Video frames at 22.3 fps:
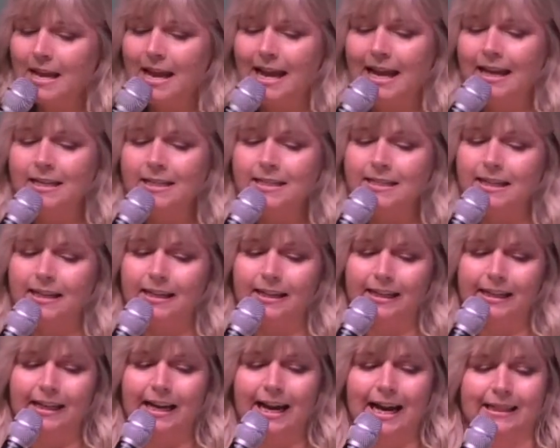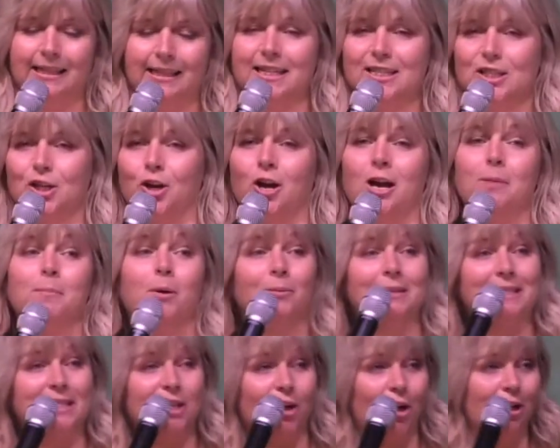And uh, at that time, I
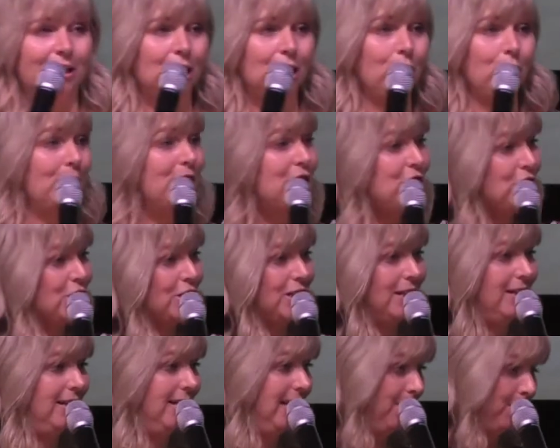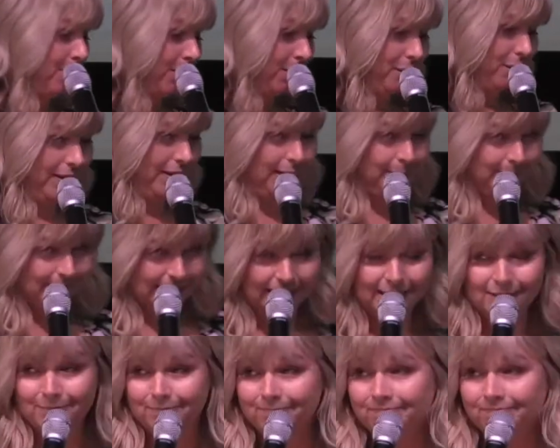was the only Christian in my family.